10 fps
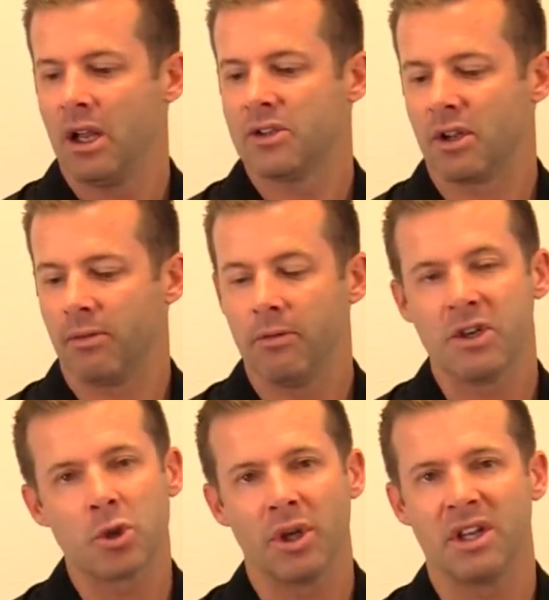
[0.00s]
So if you've
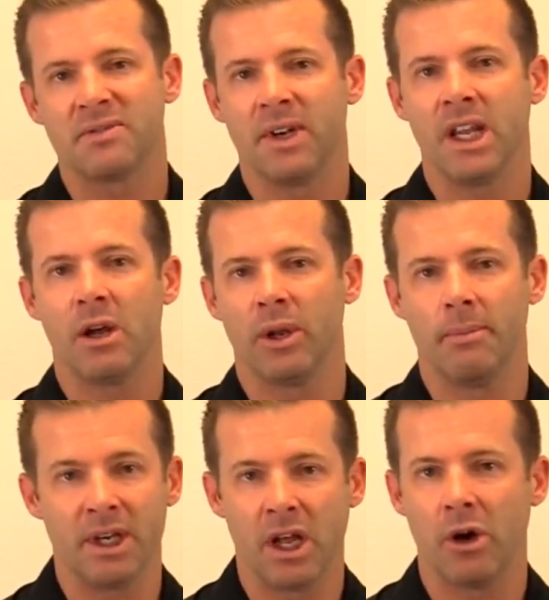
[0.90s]
enjoyed this video, let
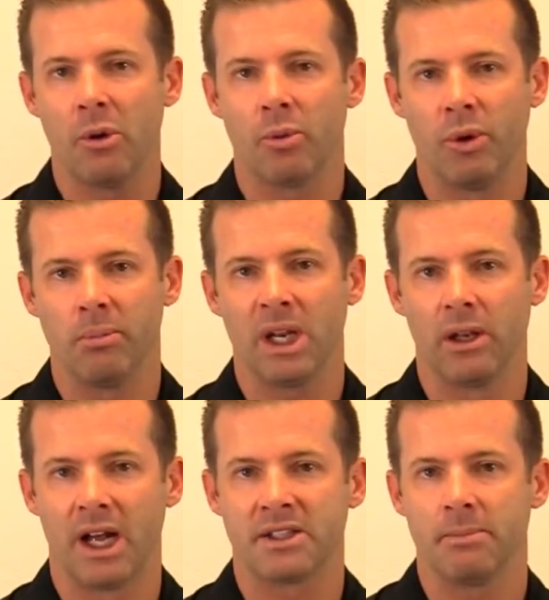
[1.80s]
me know. It would mean a
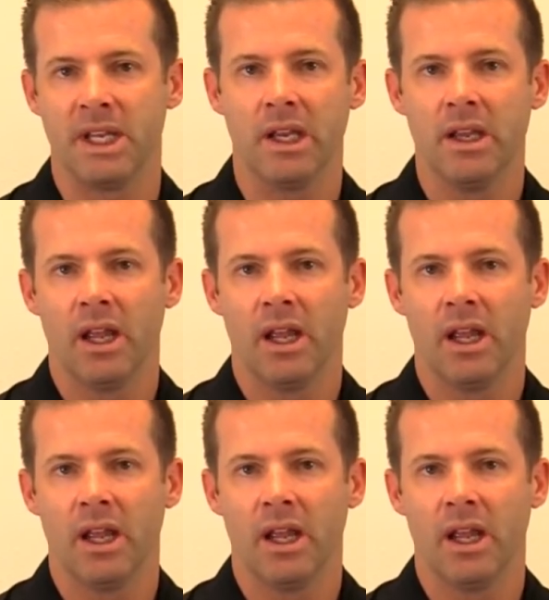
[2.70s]
lot to me.